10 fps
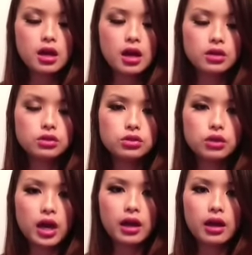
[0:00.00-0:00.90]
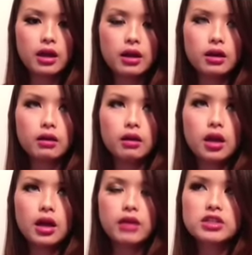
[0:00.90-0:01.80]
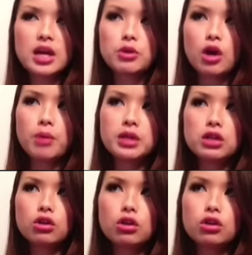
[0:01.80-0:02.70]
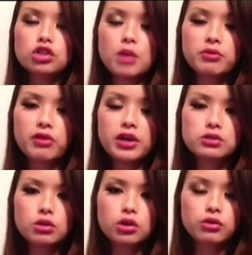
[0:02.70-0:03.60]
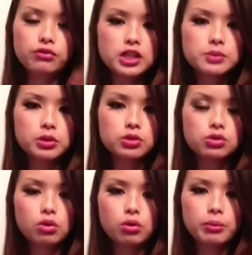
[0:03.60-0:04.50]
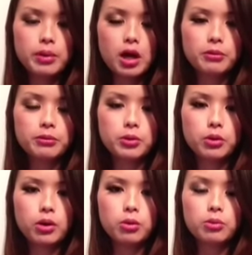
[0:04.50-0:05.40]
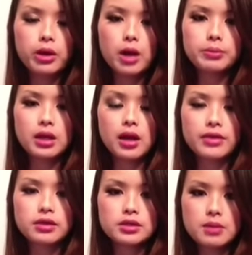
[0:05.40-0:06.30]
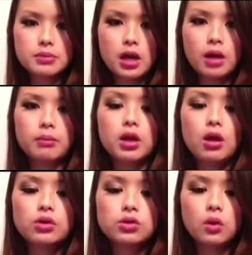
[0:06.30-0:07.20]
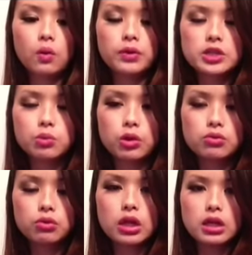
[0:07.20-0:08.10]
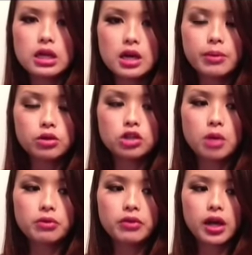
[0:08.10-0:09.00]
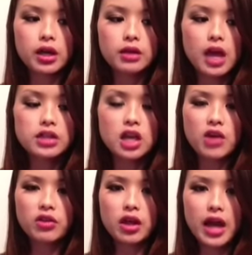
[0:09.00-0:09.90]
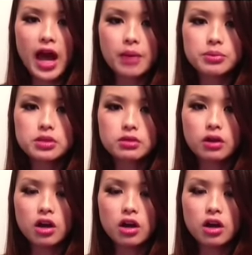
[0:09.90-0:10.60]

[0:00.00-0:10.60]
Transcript: and do that. And every time you update your Shopify store, your Facebook store will be up will, will be updated at the same time. So that's what's really neat about Shopify. They actually have a lot of apps